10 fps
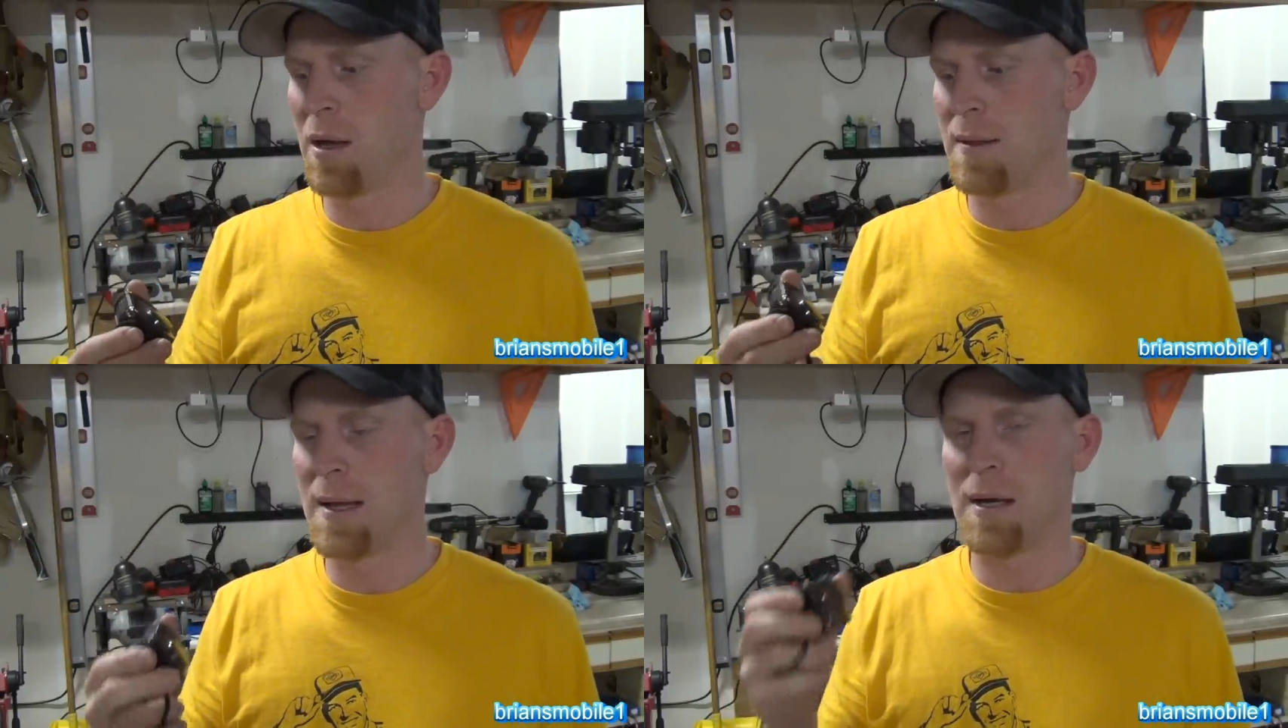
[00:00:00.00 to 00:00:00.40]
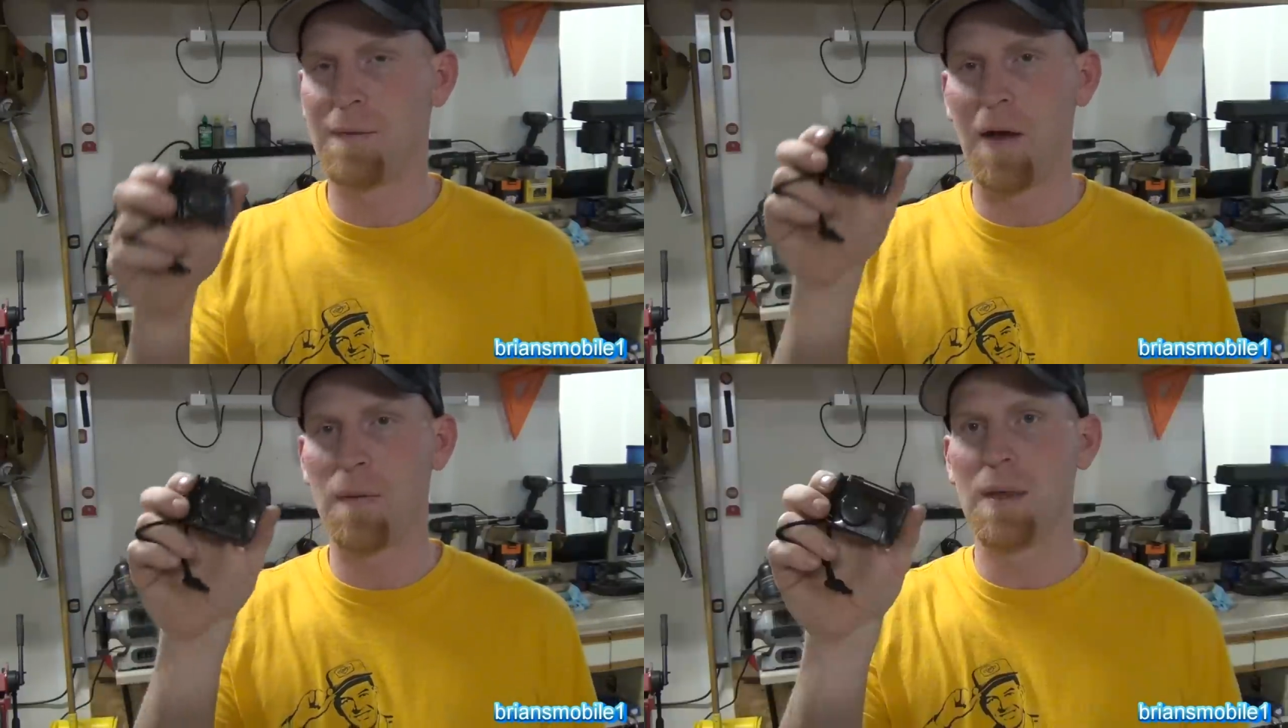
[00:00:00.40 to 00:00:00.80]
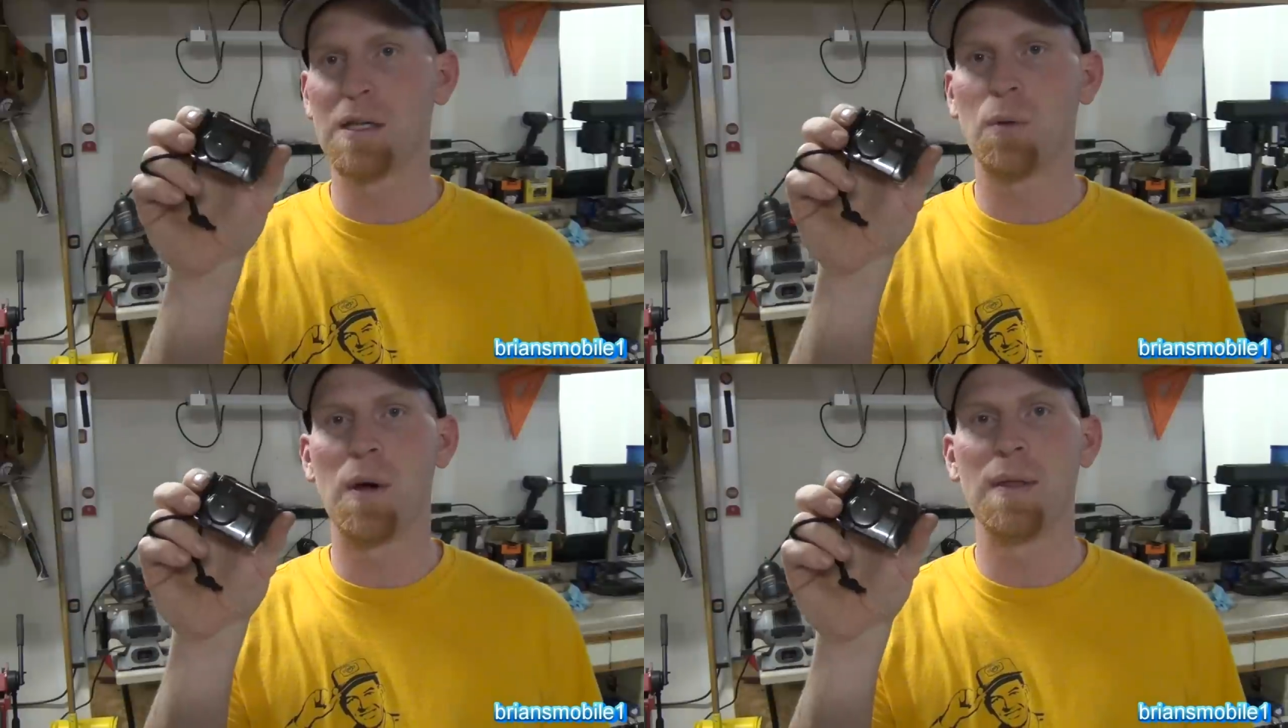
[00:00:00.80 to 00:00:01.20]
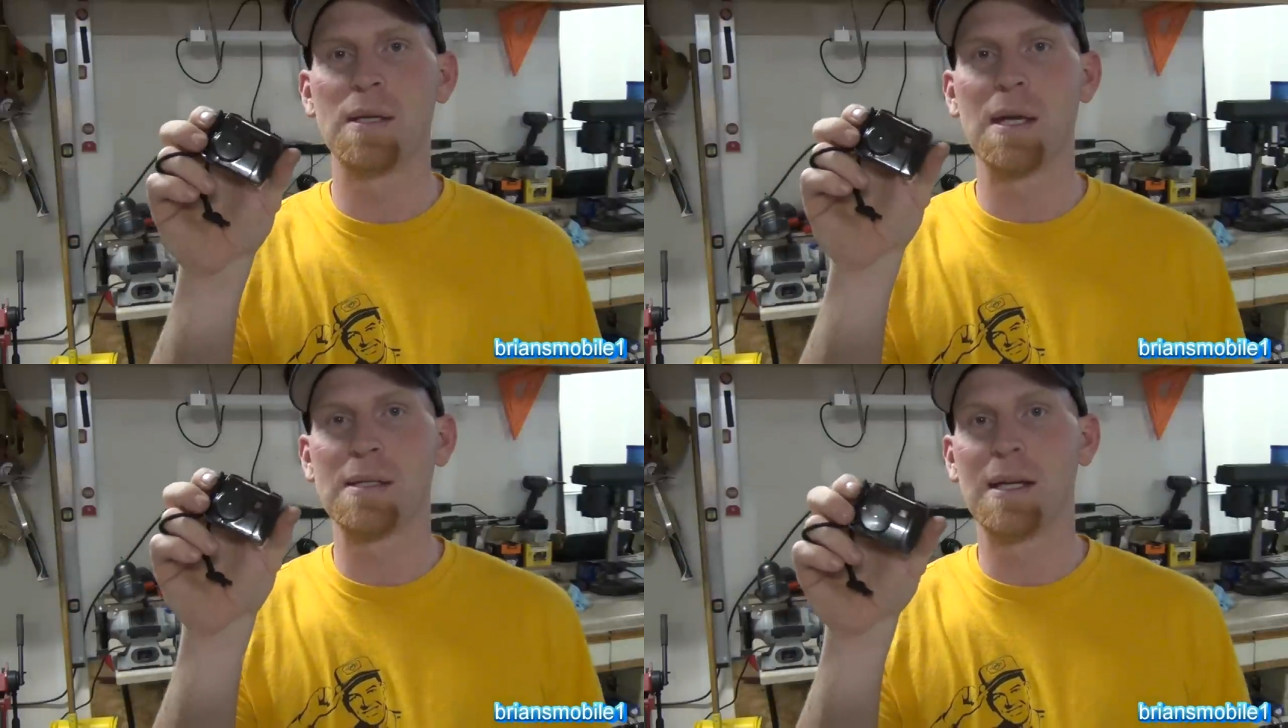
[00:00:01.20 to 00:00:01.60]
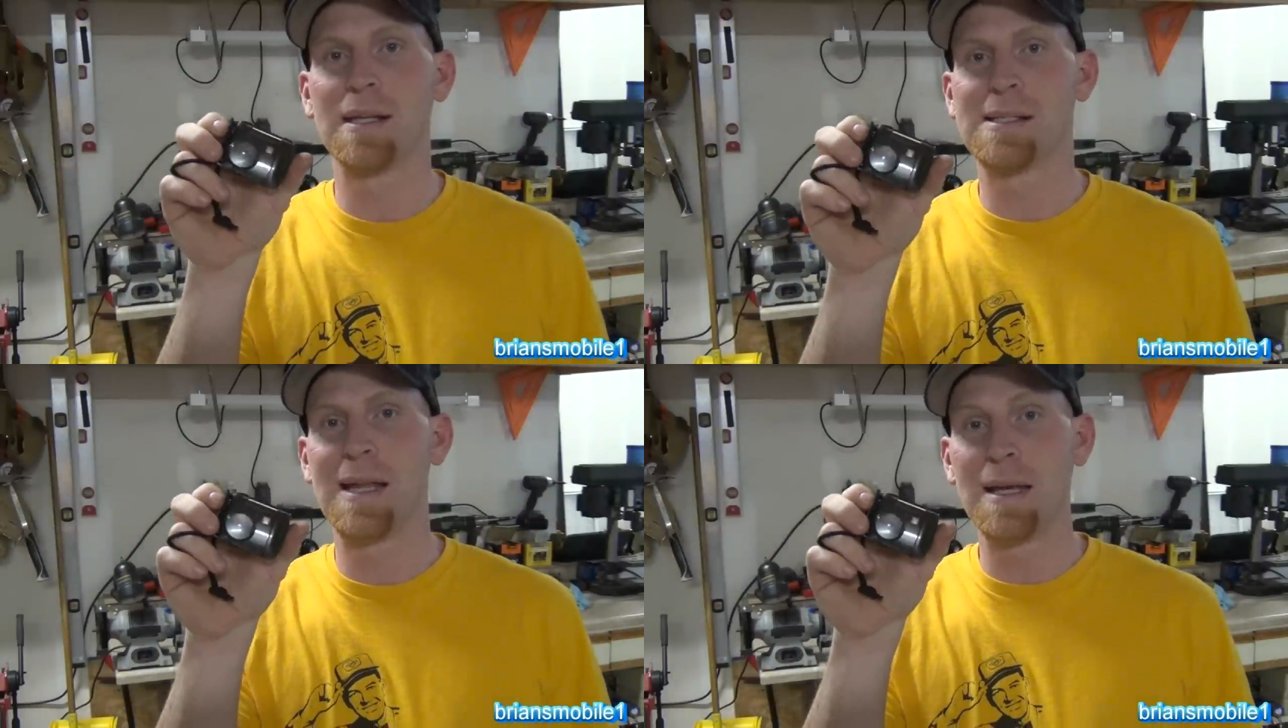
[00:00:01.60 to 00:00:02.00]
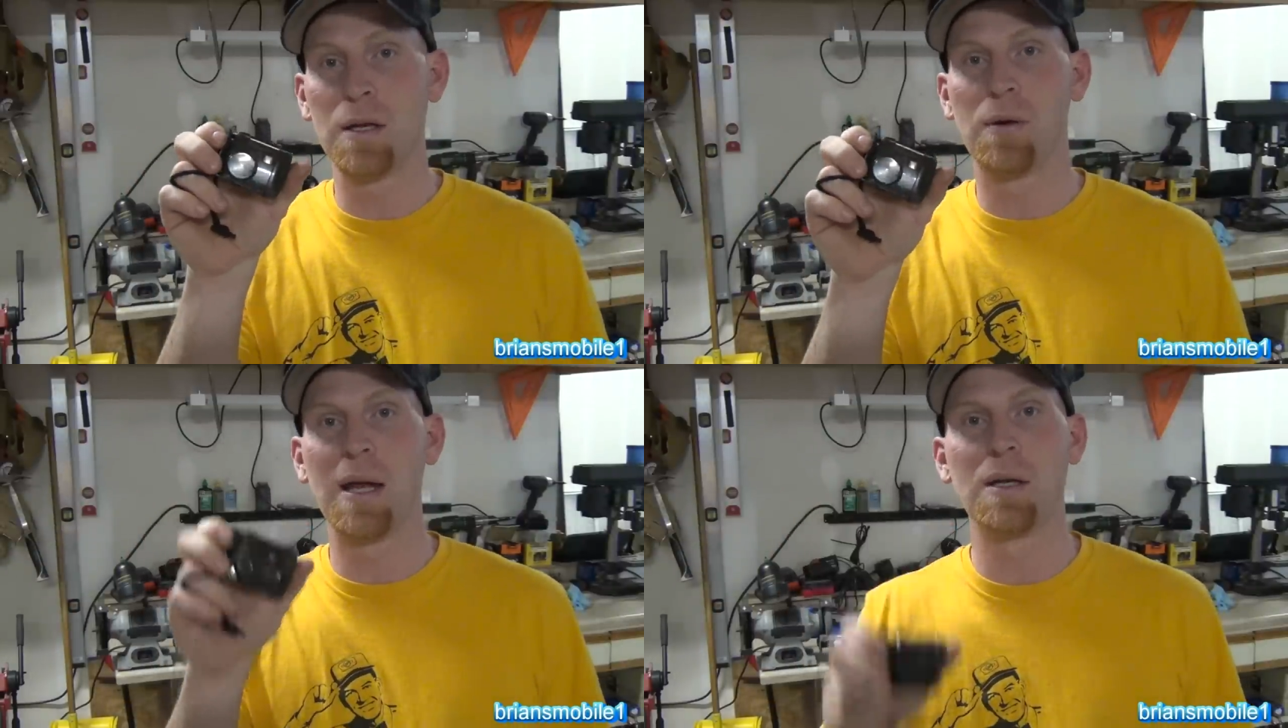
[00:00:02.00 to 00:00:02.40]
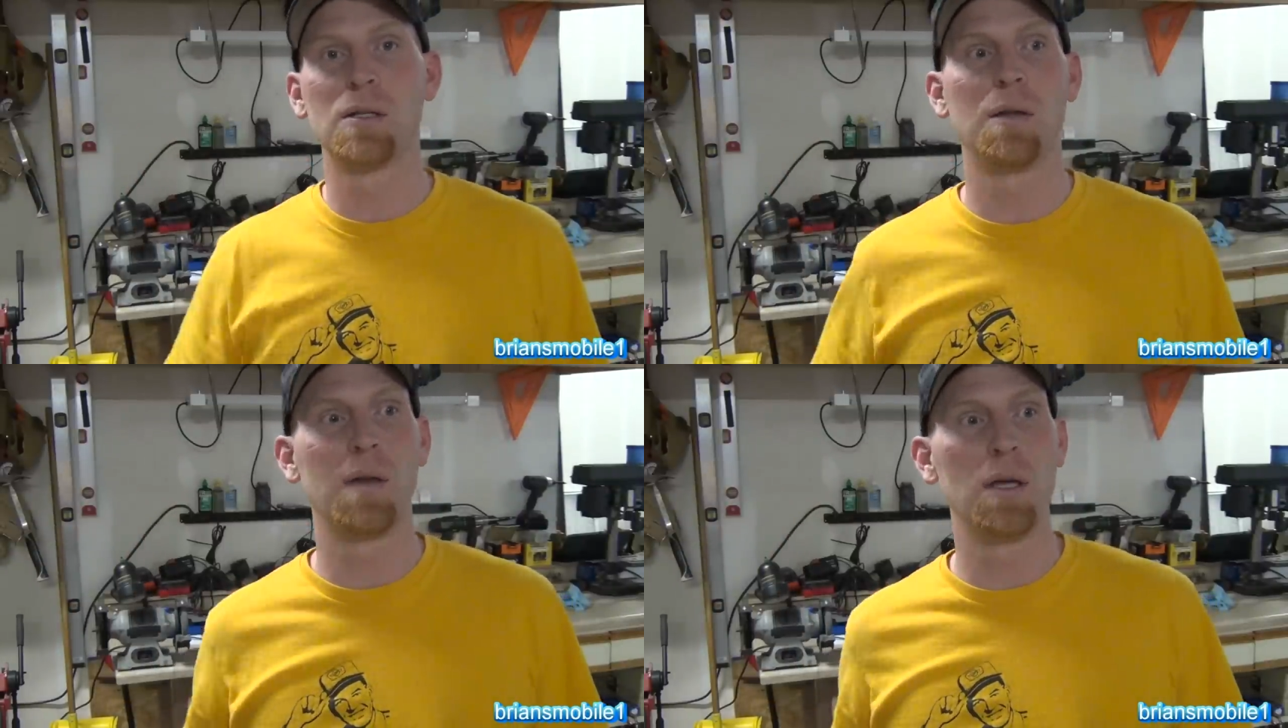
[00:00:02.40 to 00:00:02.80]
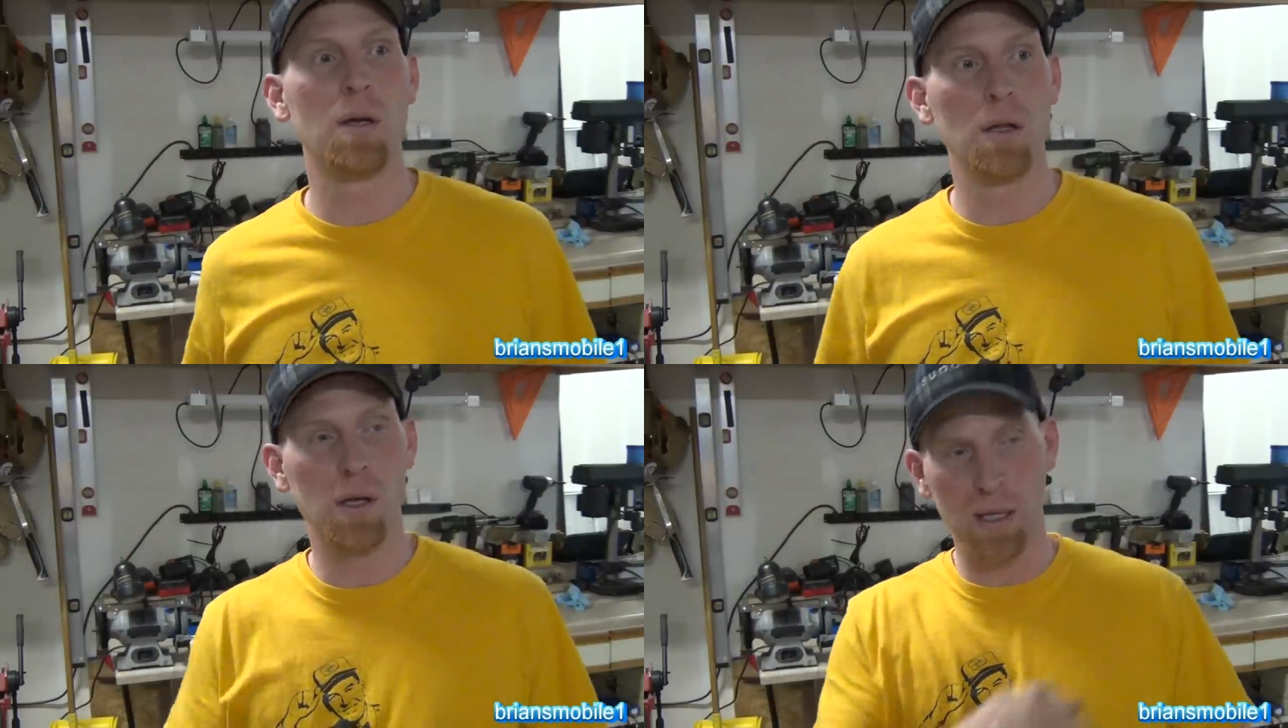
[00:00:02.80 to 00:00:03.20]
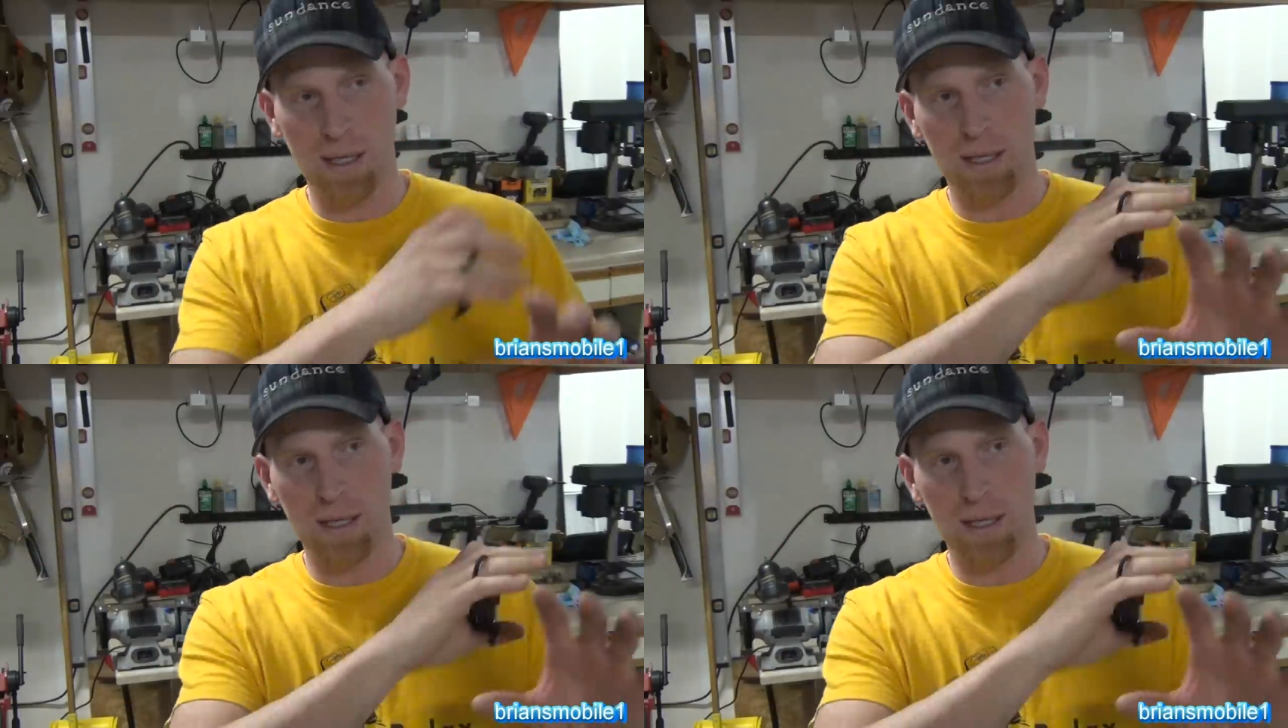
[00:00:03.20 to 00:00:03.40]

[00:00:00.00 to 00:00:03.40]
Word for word: And then I found this one that does the extended range so that you can look at a